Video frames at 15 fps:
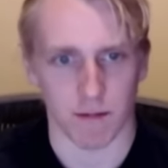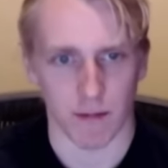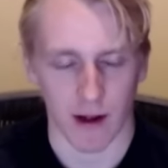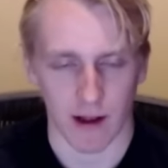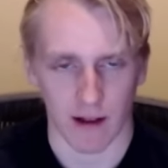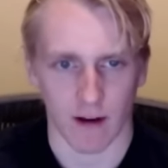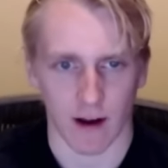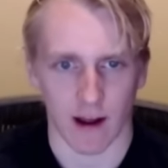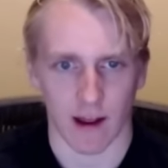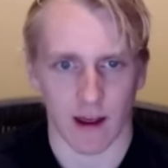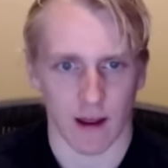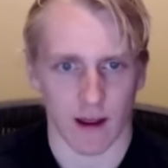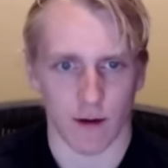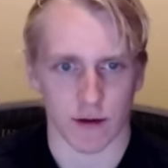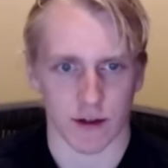But uh, he,
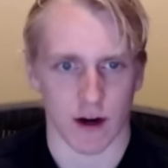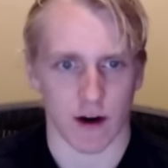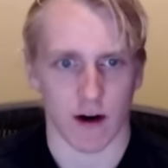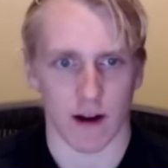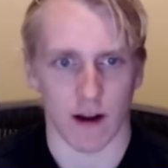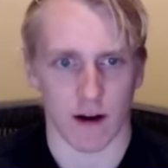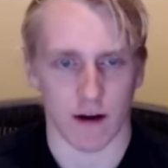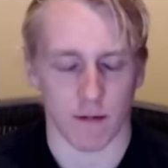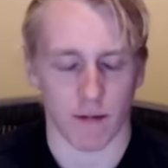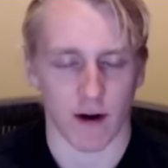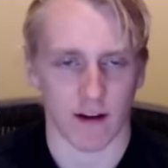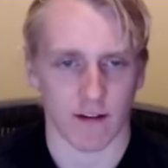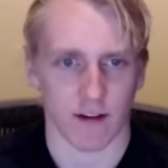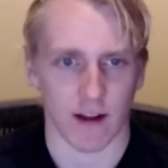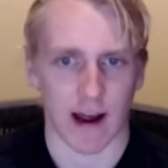he was already
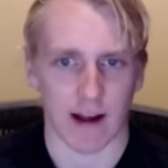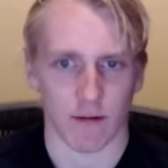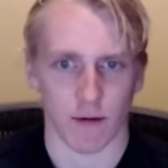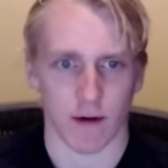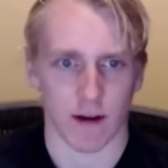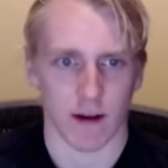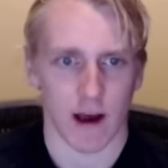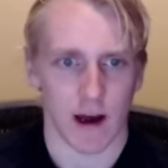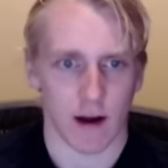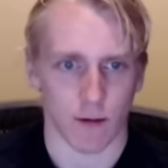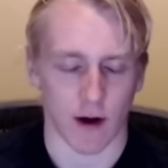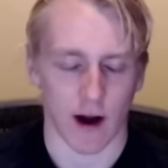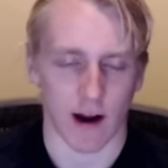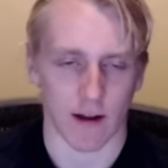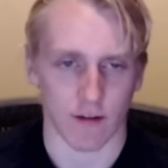underpriced last week,
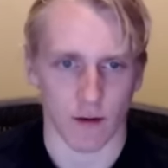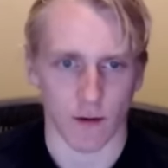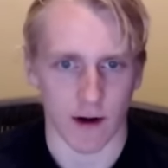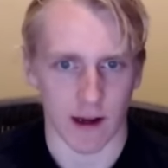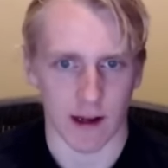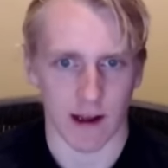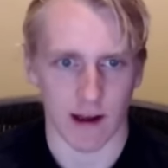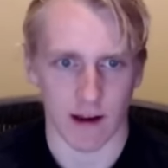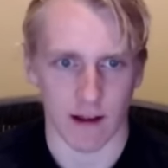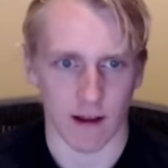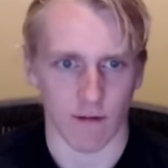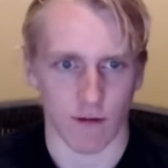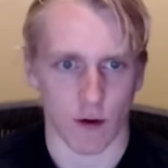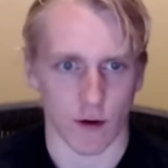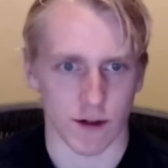regardless of what he did, and
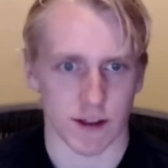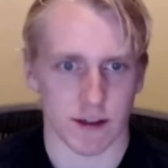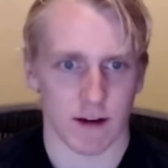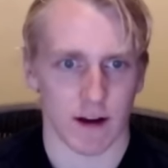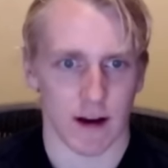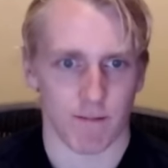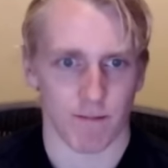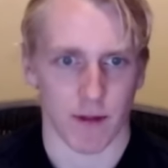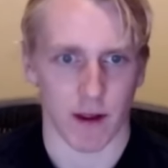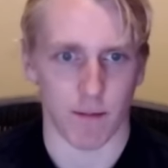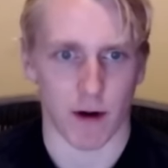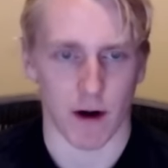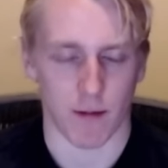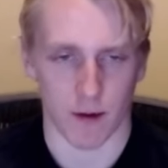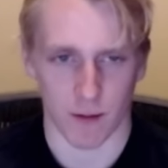of course he put
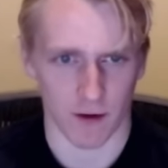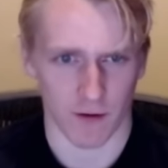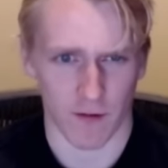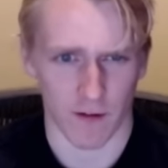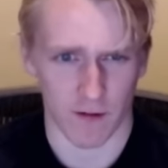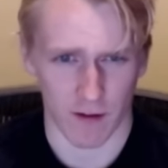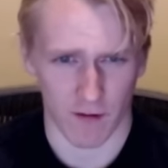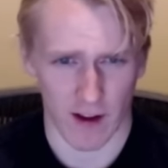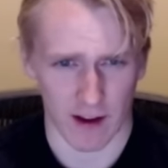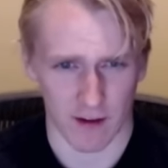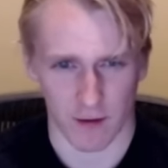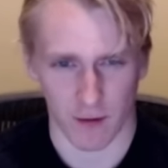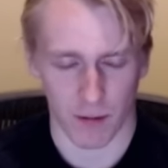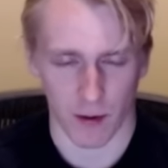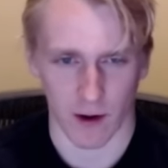up almost 50
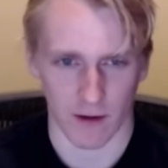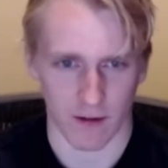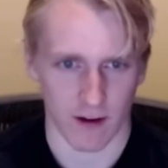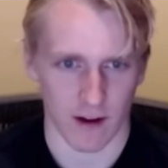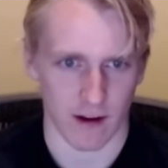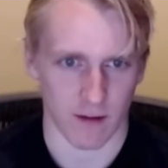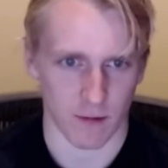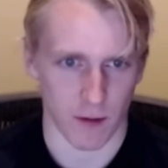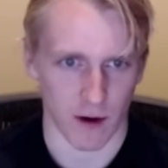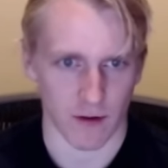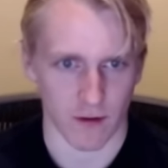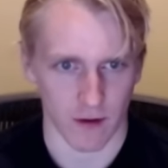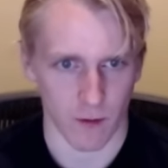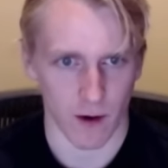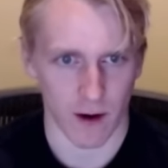fantasy points, and his price
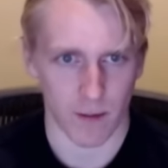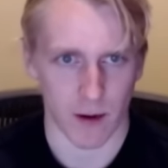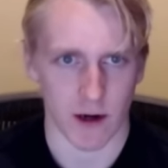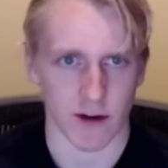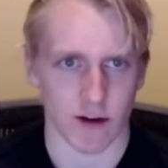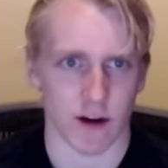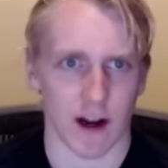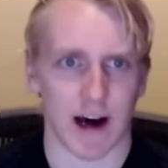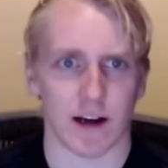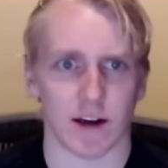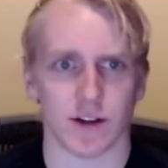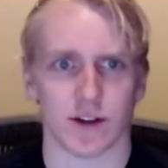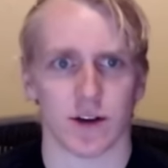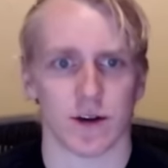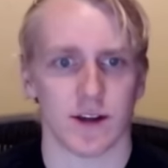only went up $100.
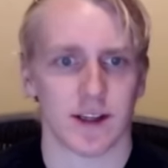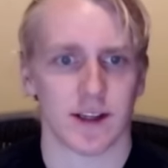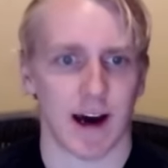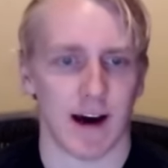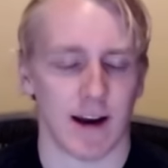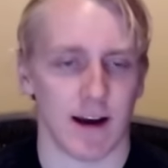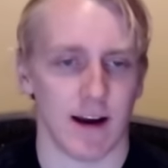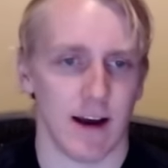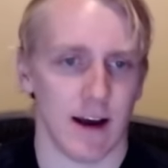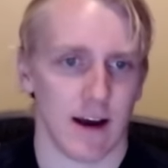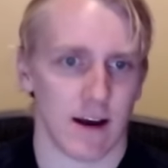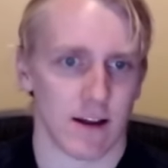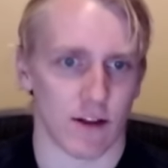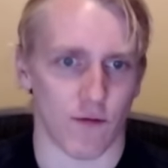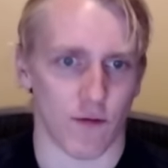So he's kind of
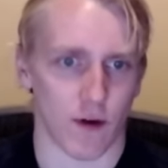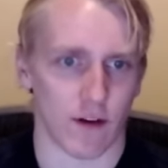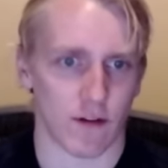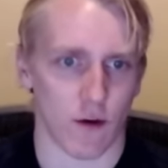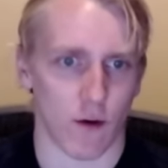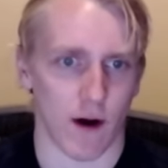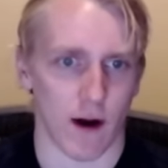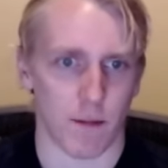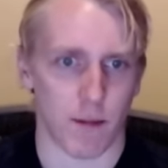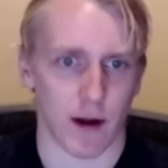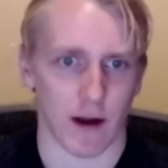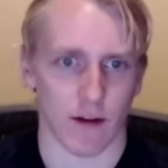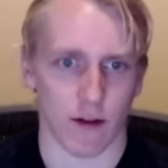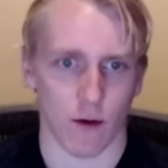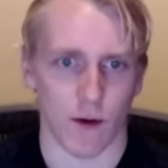the free square pick
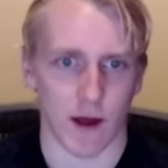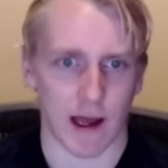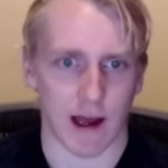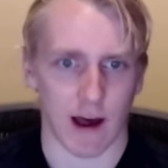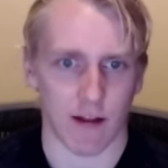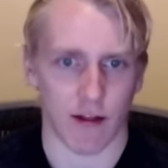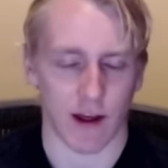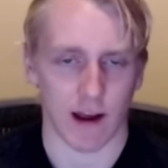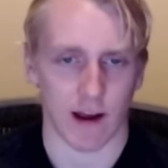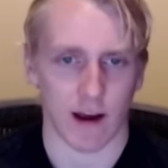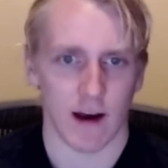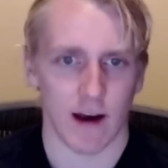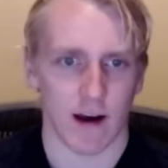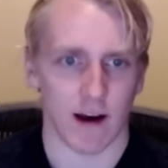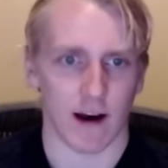of the week. I think
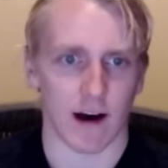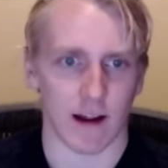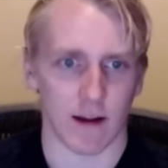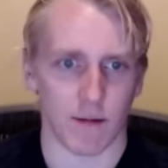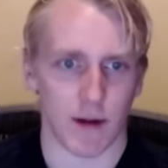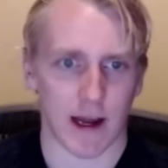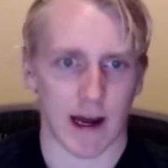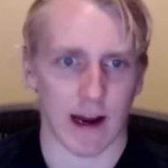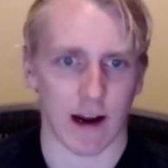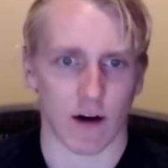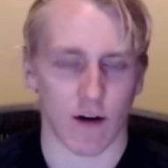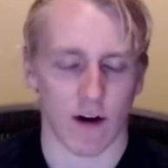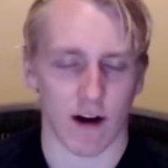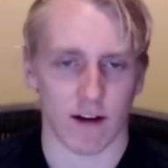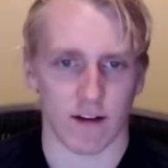uh, you'd be kind of
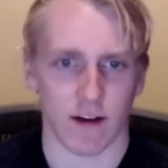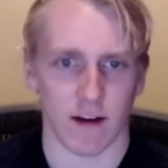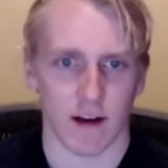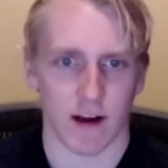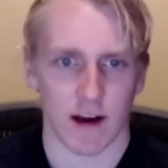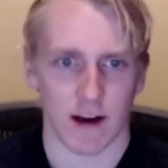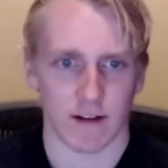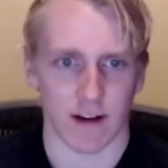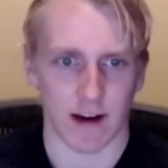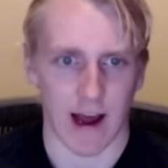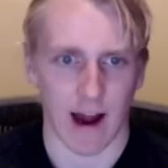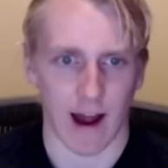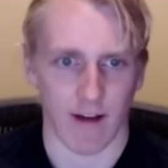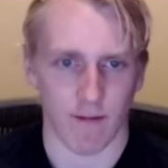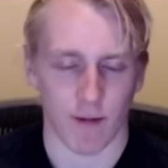crazy to
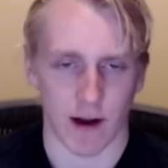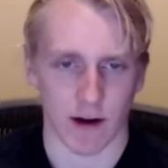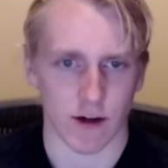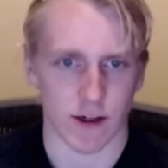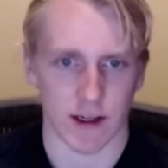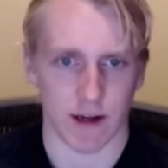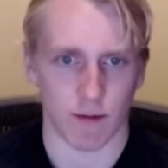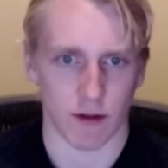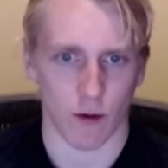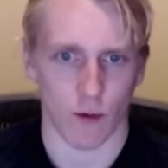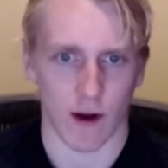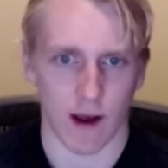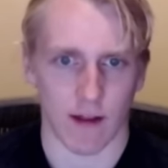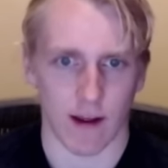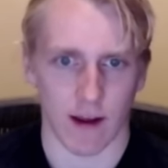not have him on your team with the
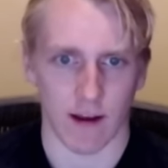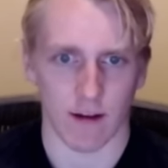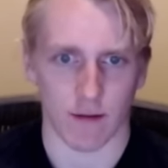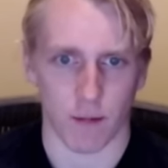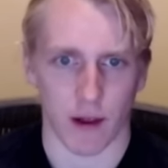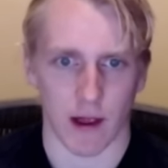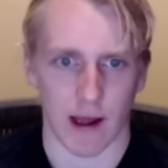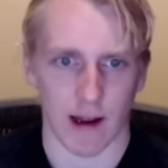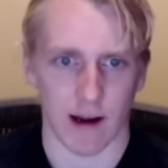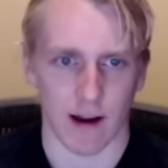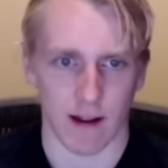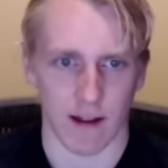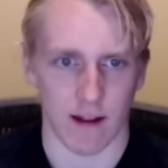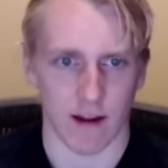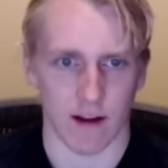way that he's played,
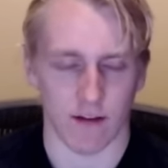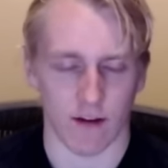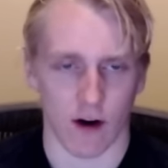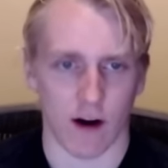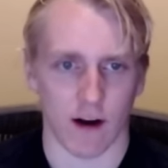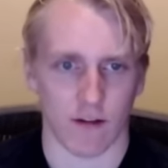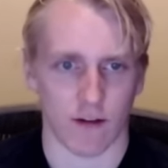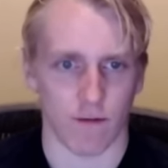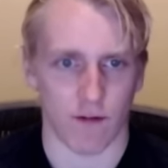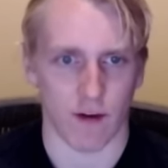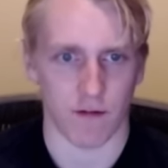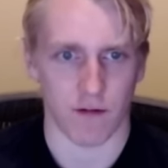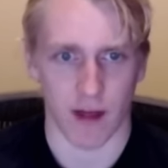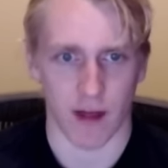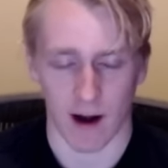I think he's an awesome
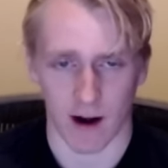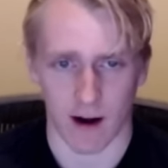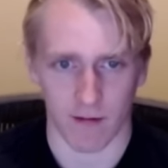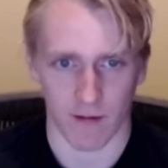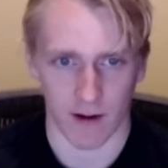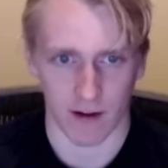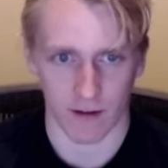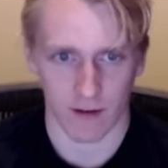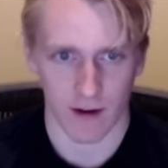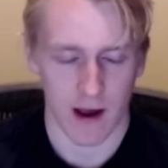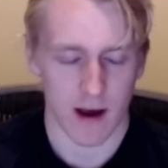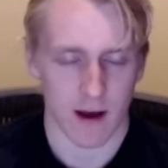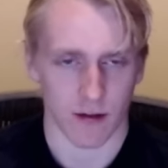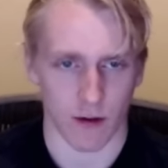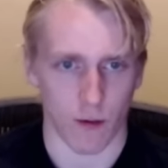fit for that offense.
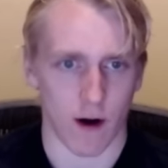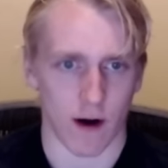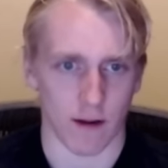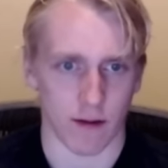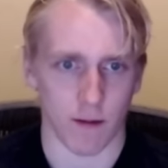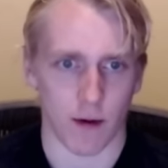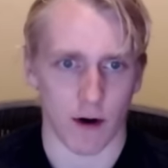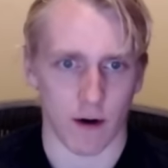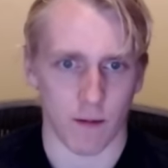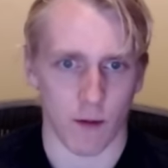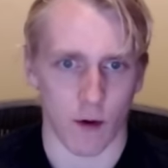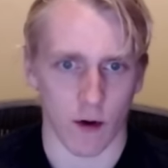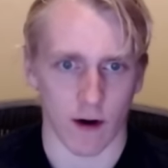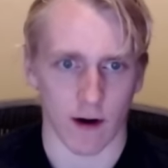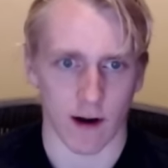They're running the ball
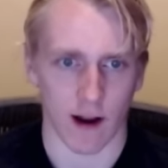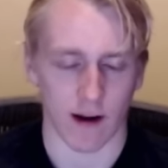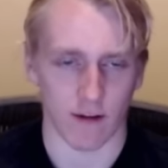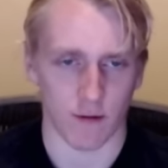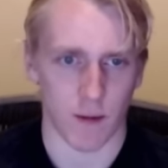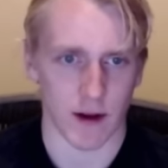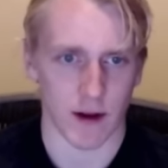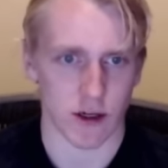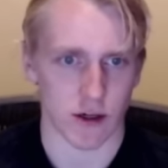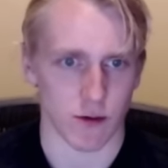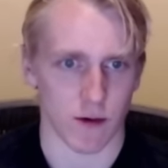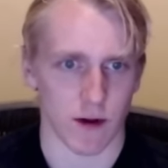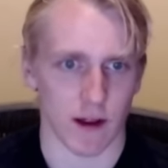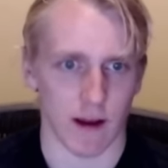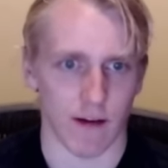more, and, and he's been just
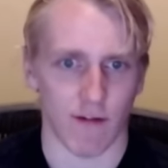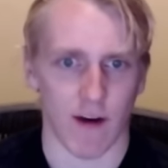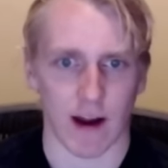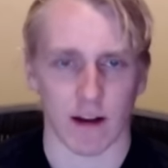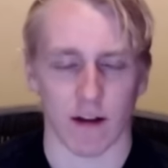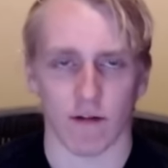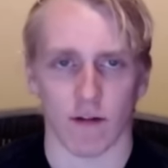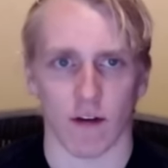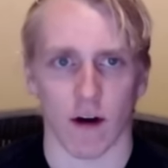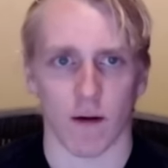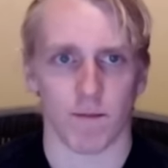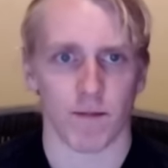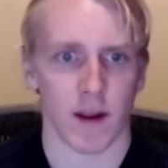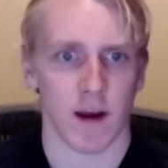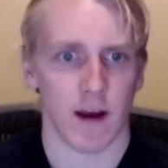really effective.
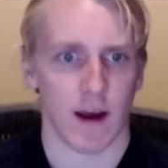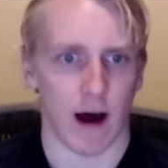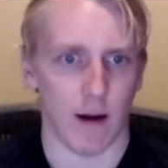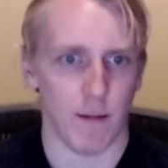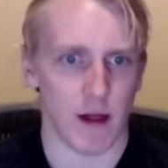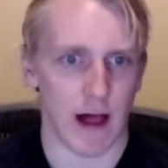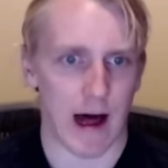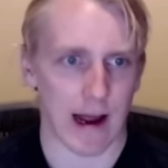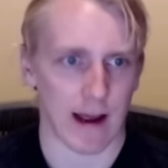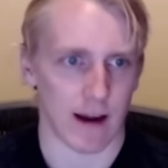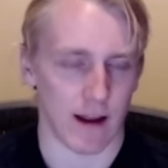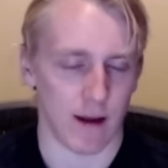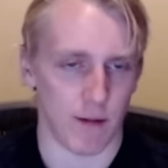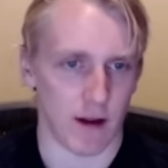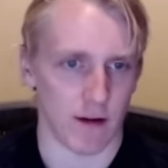So I'll be
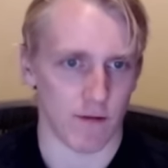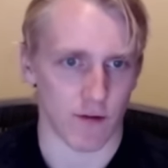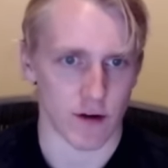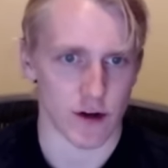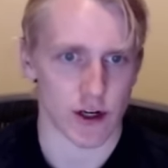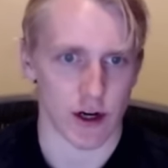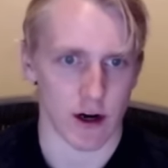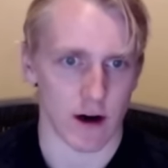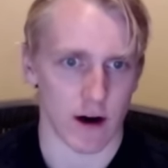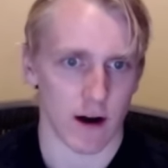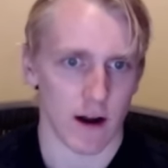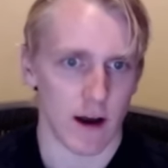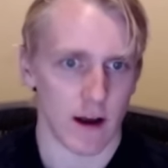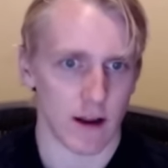locking him in for sure.